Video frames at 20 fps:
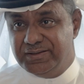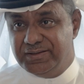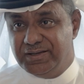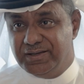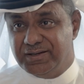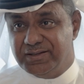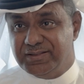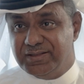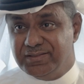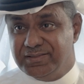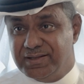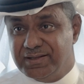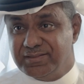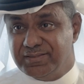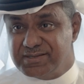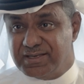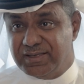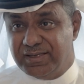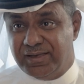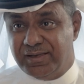And I think
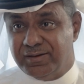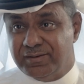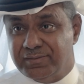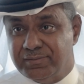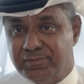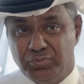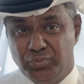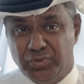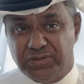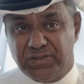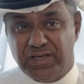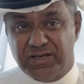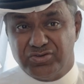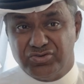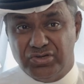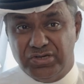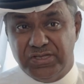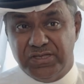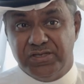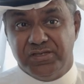that's, again, what
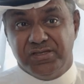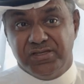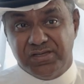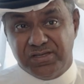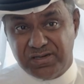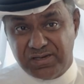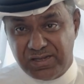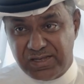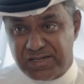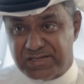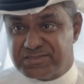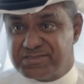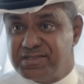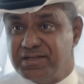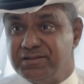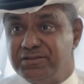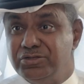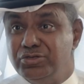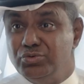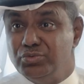actually creates
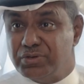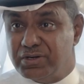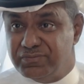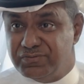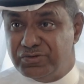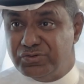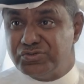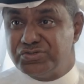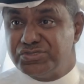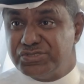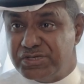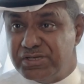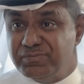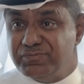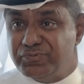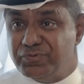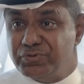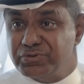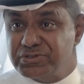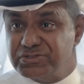that new revenue stream
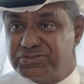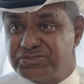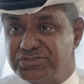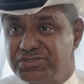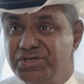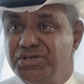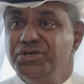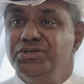for us.